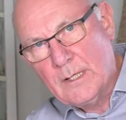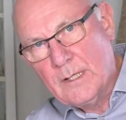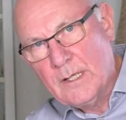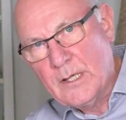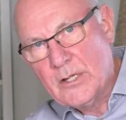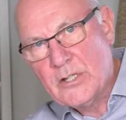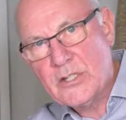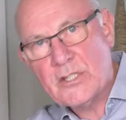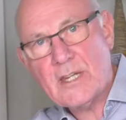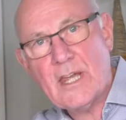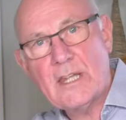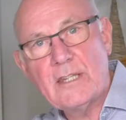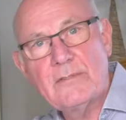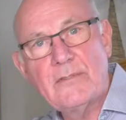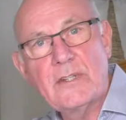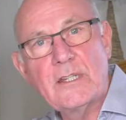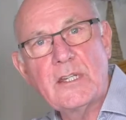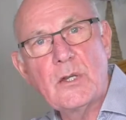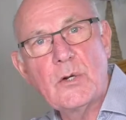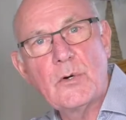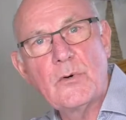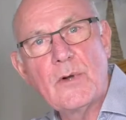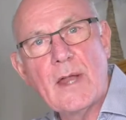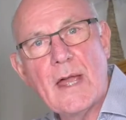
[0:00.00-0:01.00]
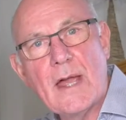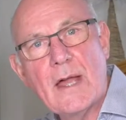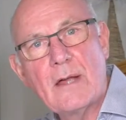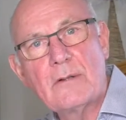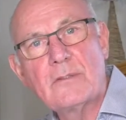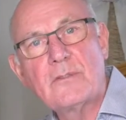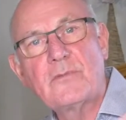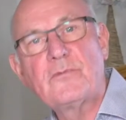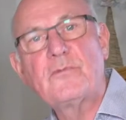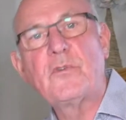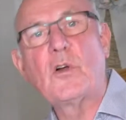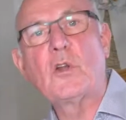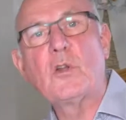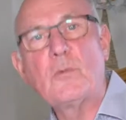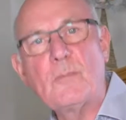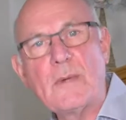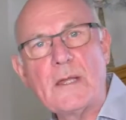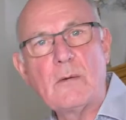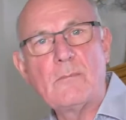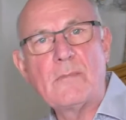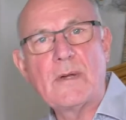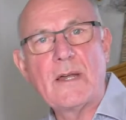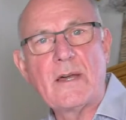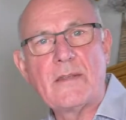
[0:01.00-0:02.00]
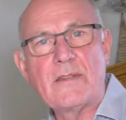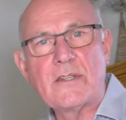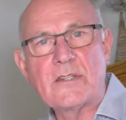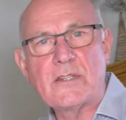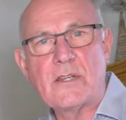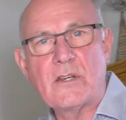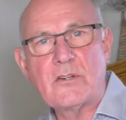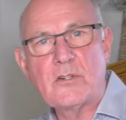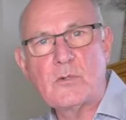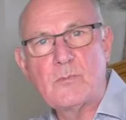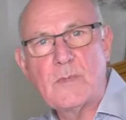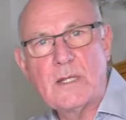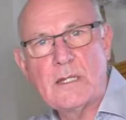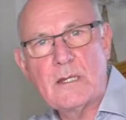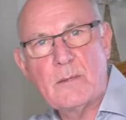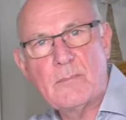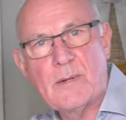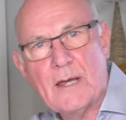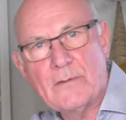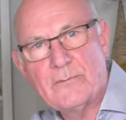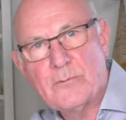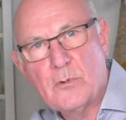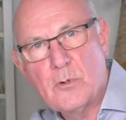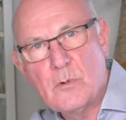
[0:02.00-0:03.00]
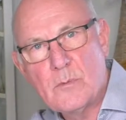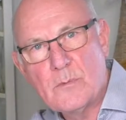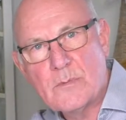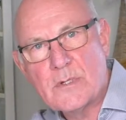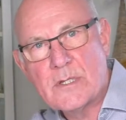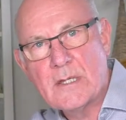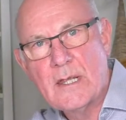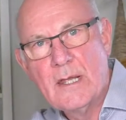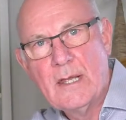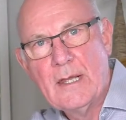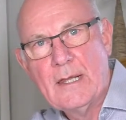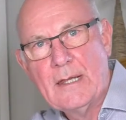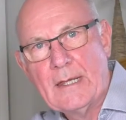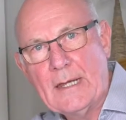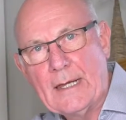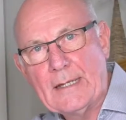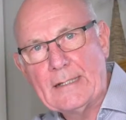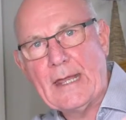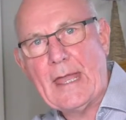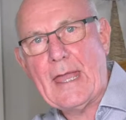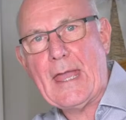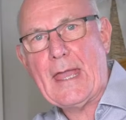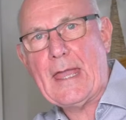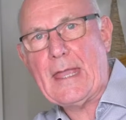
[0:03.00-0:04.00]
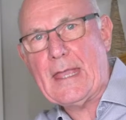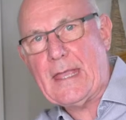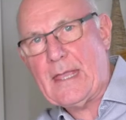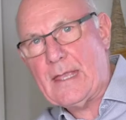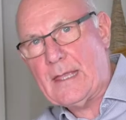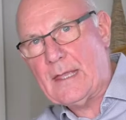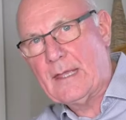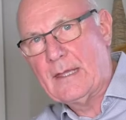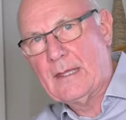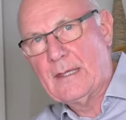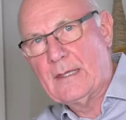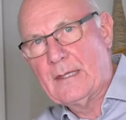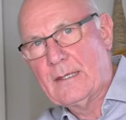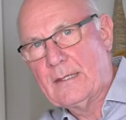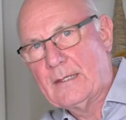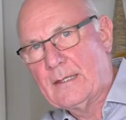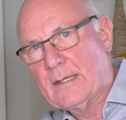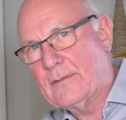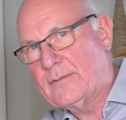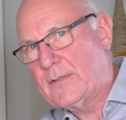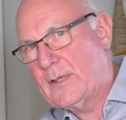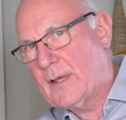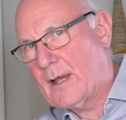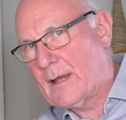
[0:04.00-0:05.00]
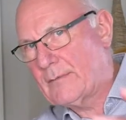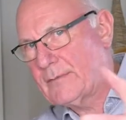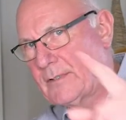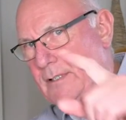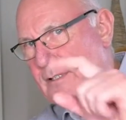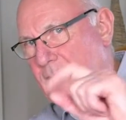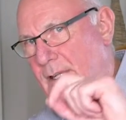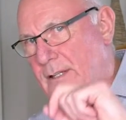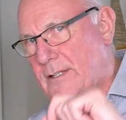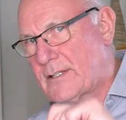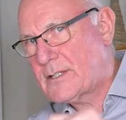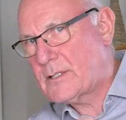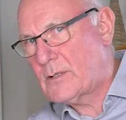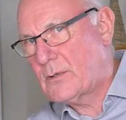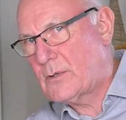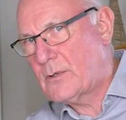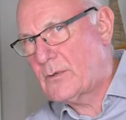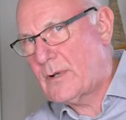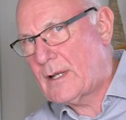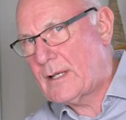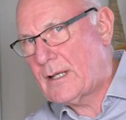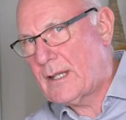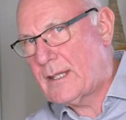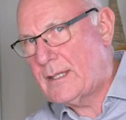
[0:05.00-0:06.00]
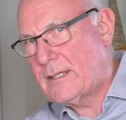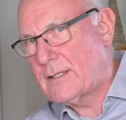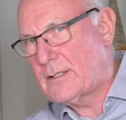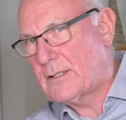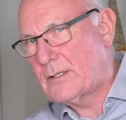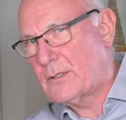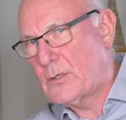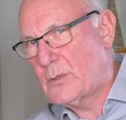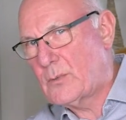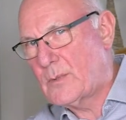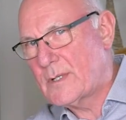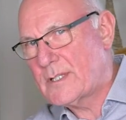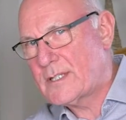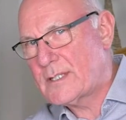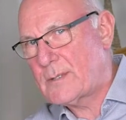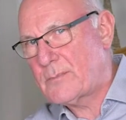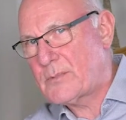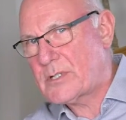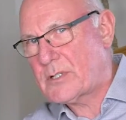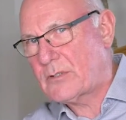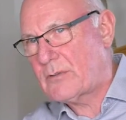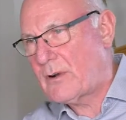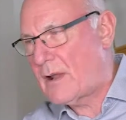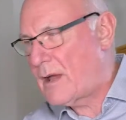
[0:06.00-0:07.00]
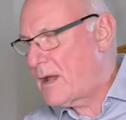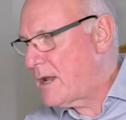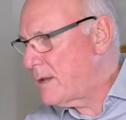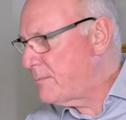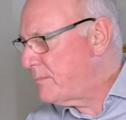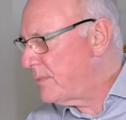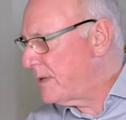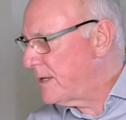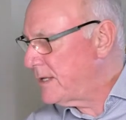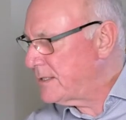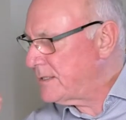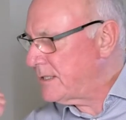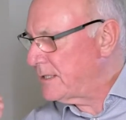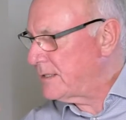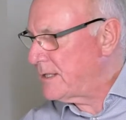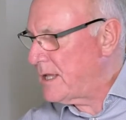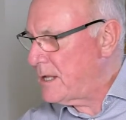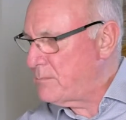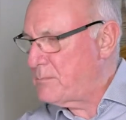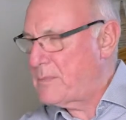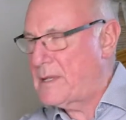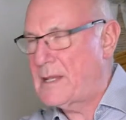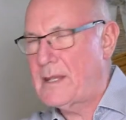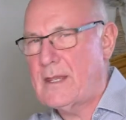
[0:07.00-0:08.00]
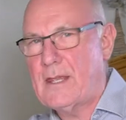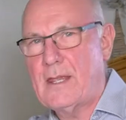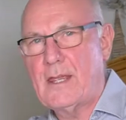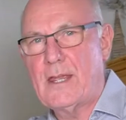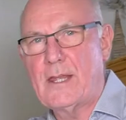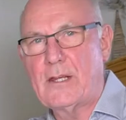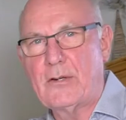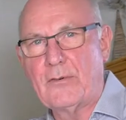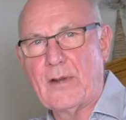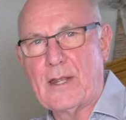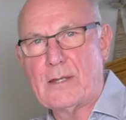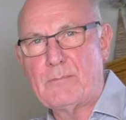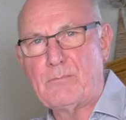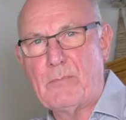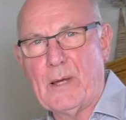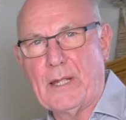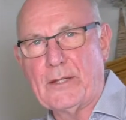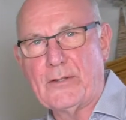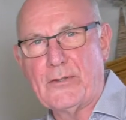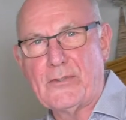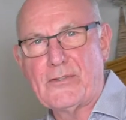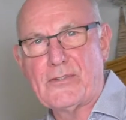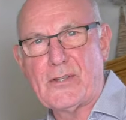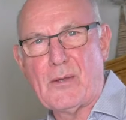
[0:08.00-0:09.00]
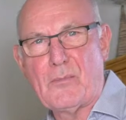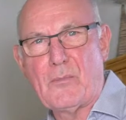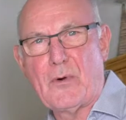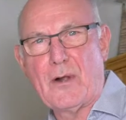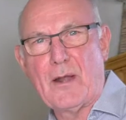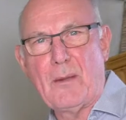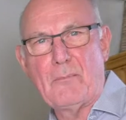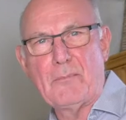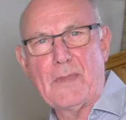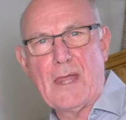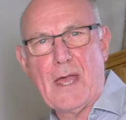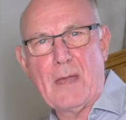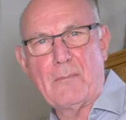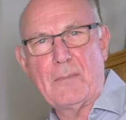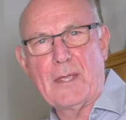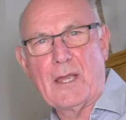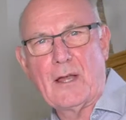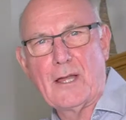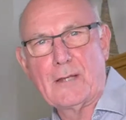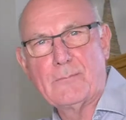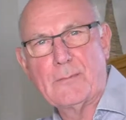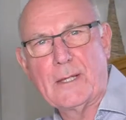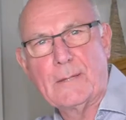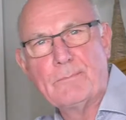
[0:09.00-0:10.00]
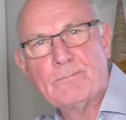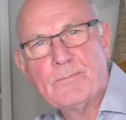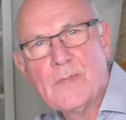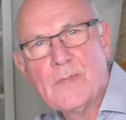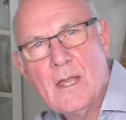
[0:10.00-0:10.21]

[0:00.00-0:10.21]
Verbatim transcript: Share the video around. Follow me on my other social media platforms. And hey, if you haven't done so already, you can always subscribe by hitting that big red button somewhere up there behind me.